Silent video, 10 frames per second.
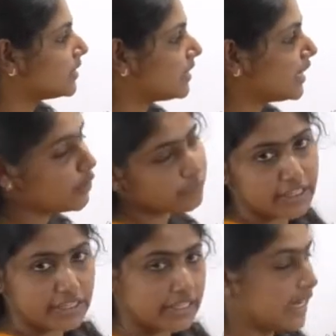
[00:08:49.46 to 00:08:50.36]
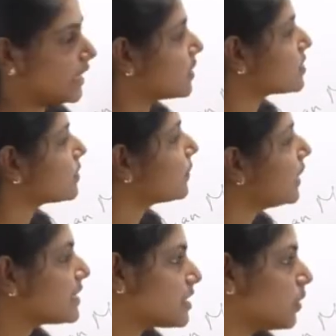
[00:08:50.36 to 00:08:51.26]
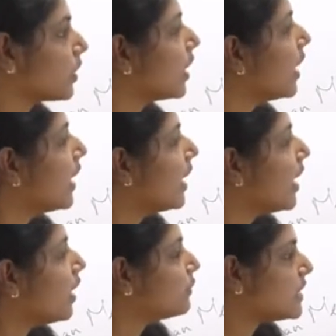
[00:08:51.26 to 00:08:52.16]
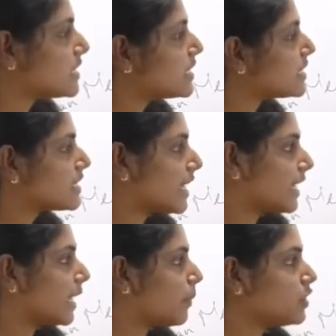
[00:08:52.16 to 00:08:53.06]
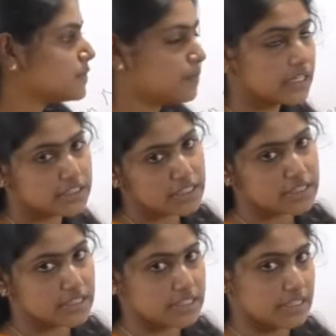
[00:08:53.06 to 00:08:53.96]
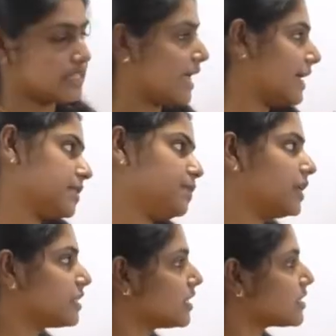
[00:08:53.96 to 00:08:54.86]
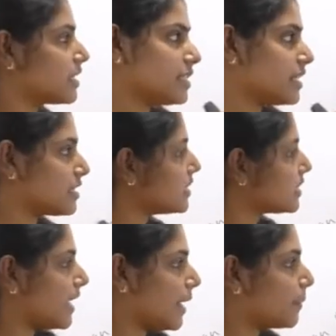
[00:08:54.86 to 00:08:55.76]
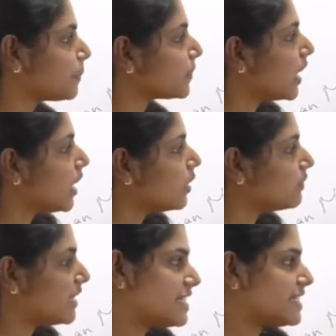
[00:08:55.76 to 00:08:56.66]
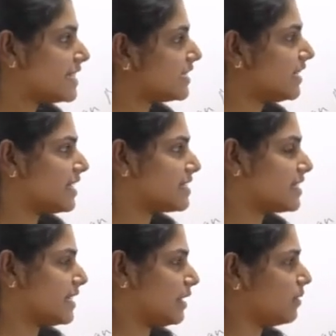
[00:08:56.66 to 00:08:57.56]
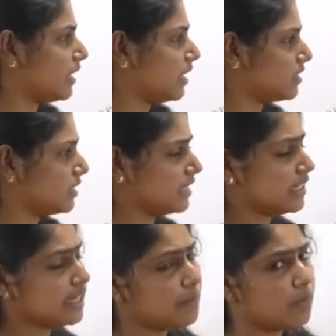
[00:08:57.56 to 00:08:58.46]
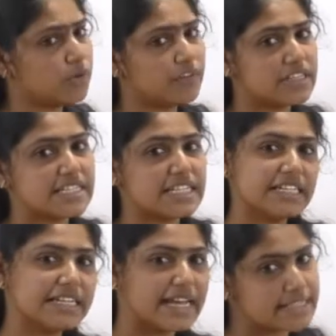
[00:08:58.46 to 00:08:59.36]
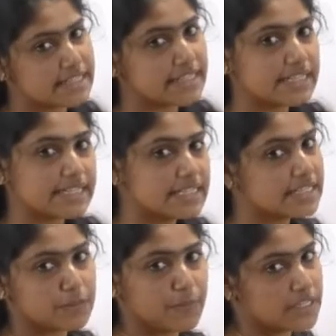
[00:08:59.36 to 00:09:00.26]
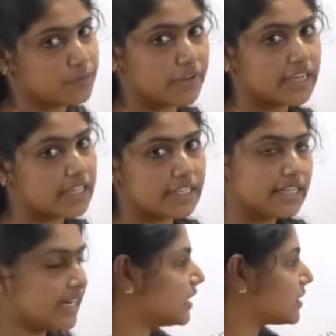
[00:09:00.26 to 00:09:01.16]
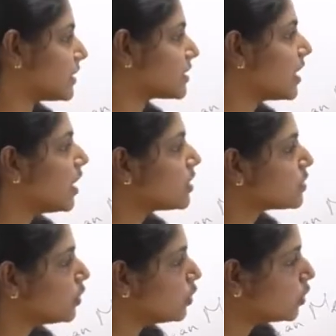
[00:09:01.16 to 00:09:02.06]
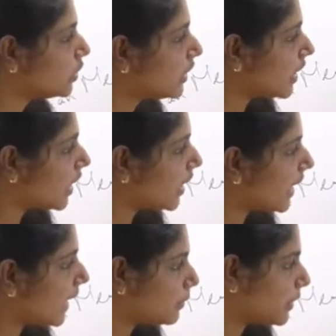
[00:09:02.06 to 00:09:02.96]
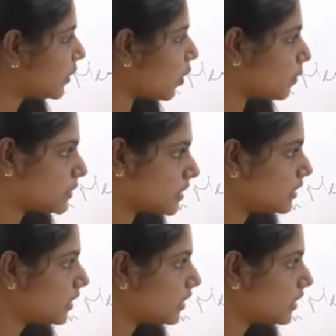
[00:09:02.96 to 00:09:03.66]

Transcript: three of the indicators. Let's look. First is saying about species richness. Yes, species richness is there. Vegetation density. Nothing about vegetation density is specifying in the conditions. So you could uh, eliminate option